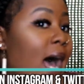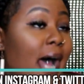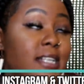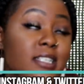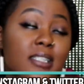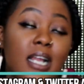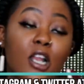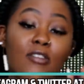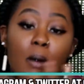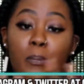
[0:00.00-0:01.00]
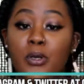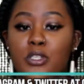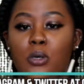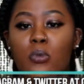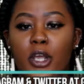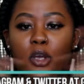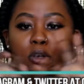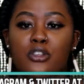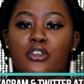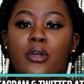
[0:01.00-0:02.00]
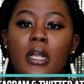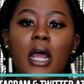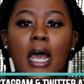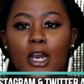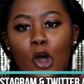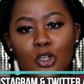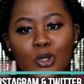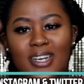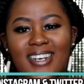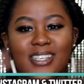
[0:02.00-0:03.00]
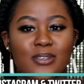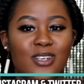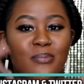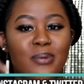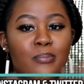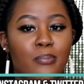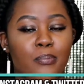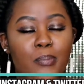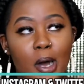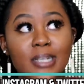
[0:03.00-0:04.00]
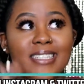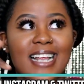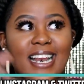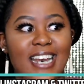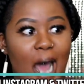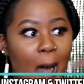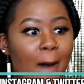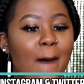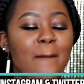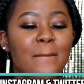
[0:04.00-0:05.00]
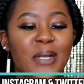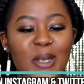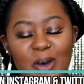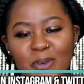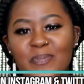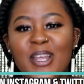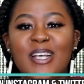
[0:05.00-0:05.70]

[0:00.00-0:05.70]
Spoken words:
I just learned love. I'll put it somewhere here on the screen and also in the description box down below.